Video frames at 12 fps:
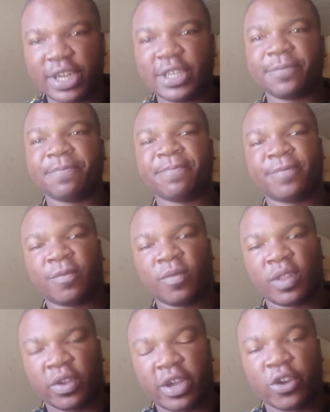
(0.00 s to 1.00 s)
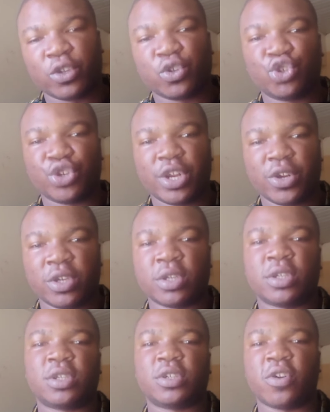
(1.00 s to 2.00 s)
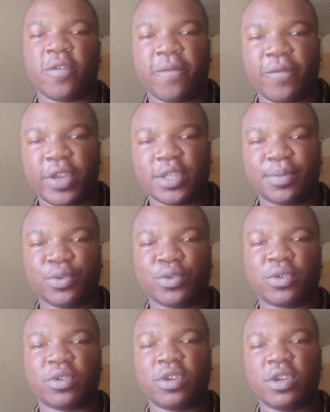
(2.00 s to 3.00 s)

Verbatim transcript: You can also join us on Facebook,